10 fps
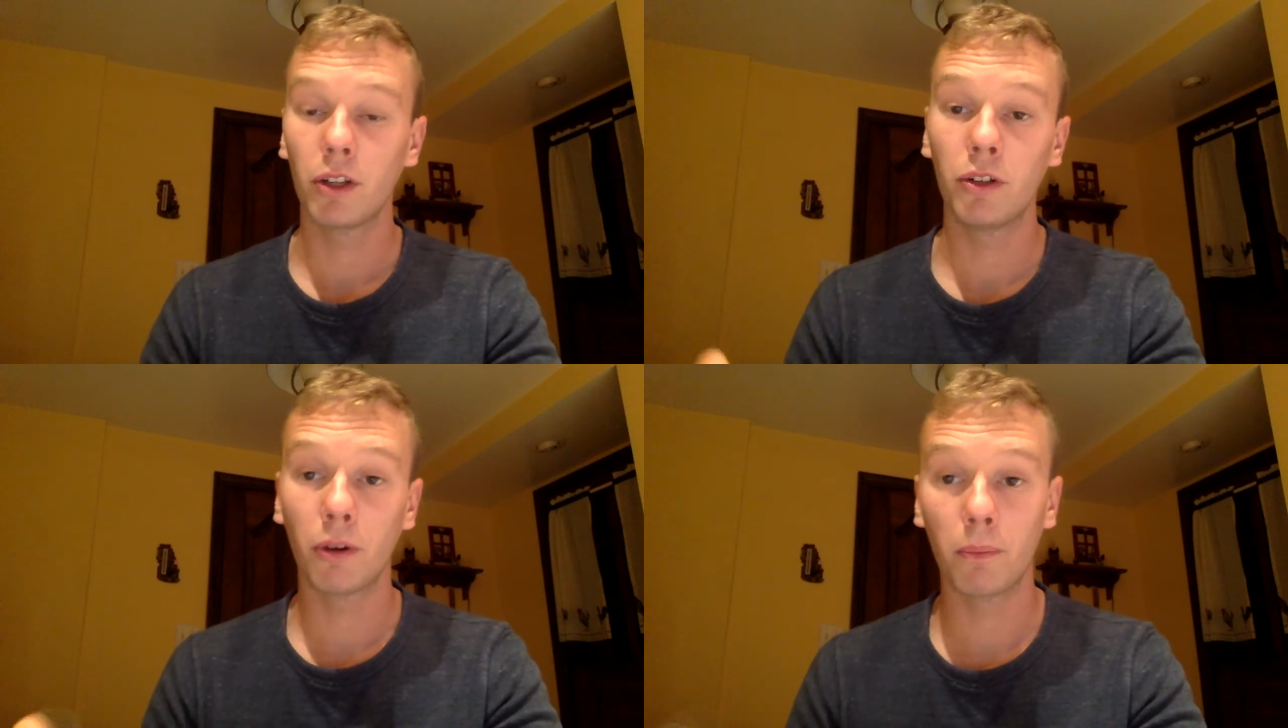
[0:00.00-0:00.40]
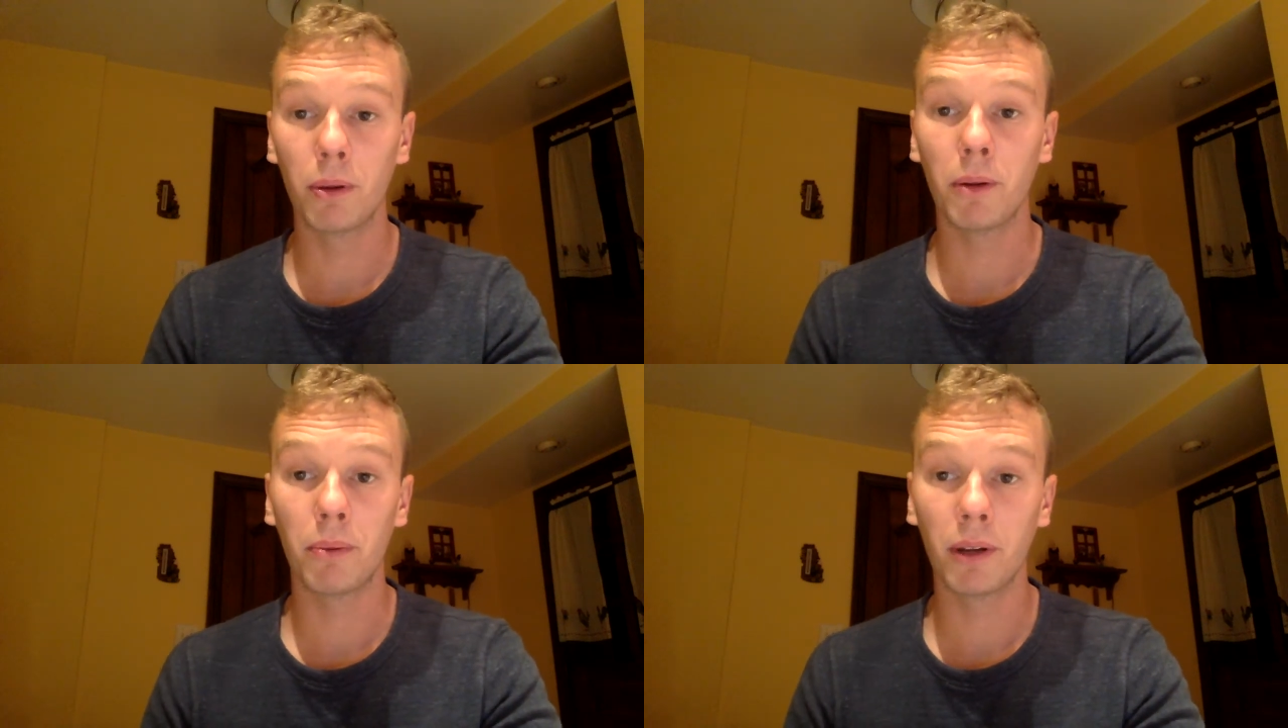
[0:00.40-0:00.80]
don't
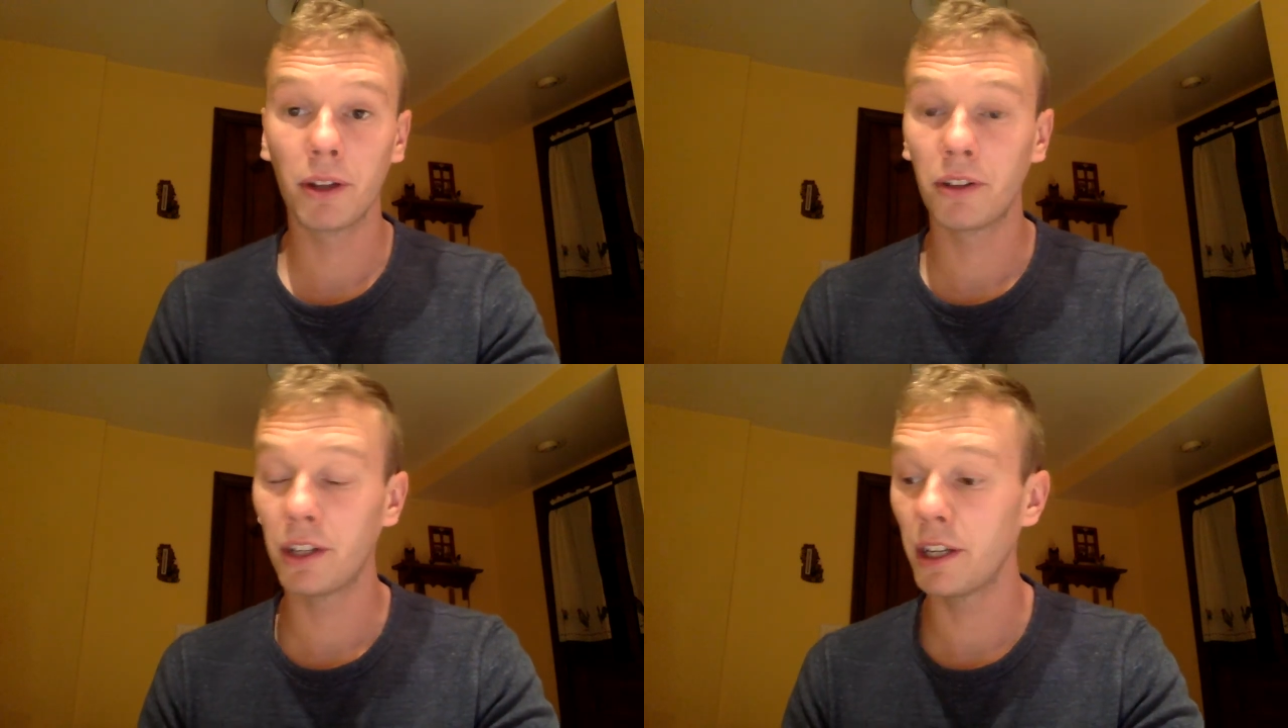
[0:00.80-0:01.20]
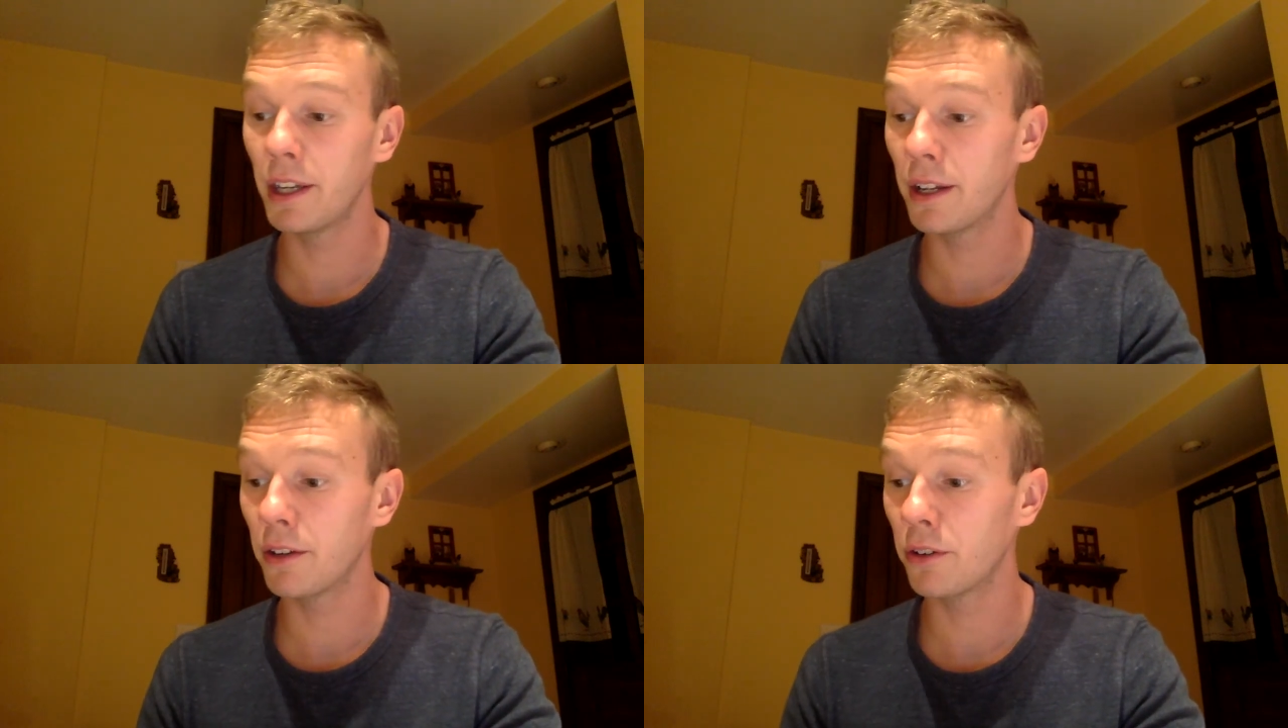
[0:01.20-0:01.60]
put a parenthesis
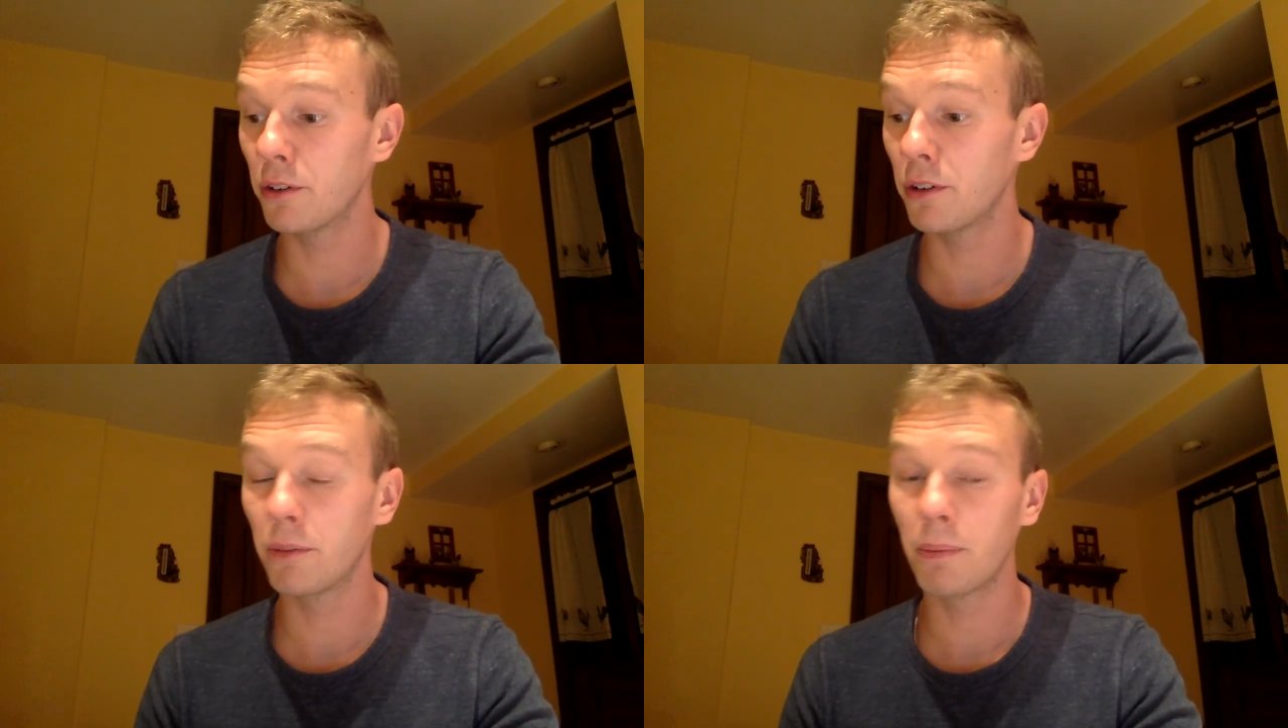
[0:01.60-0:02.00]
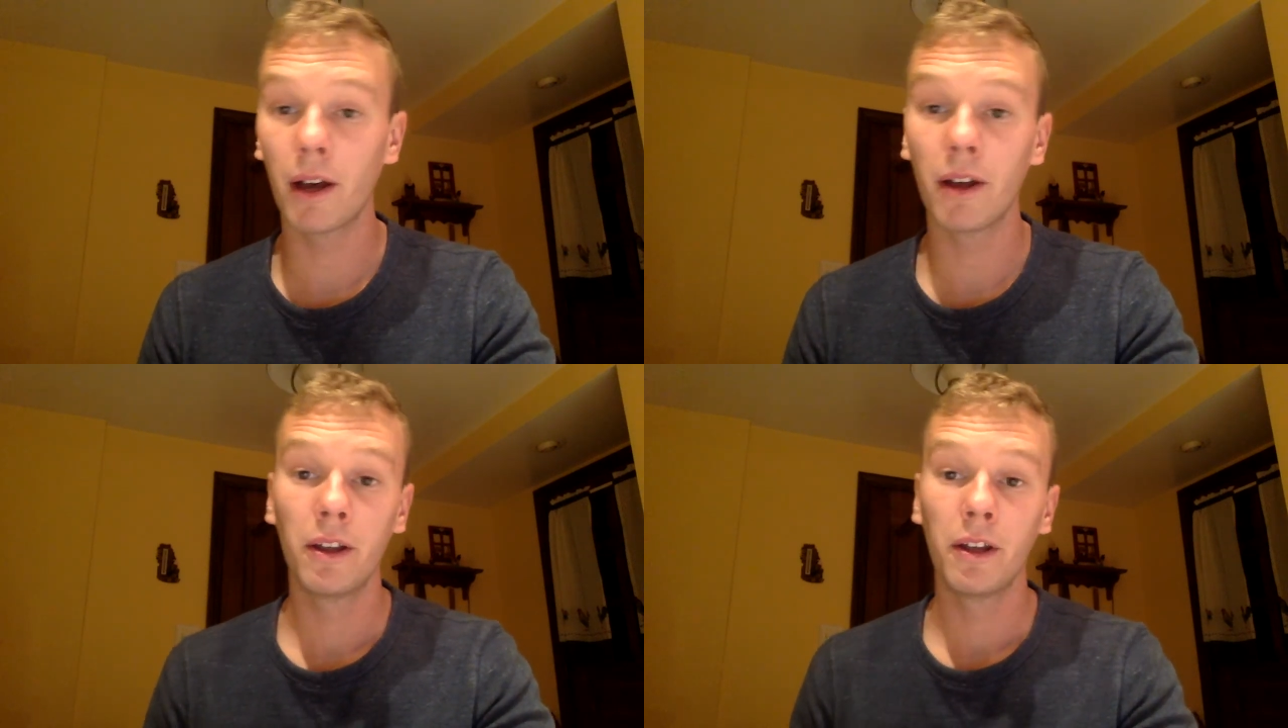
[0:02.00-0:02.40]
in a certain spot.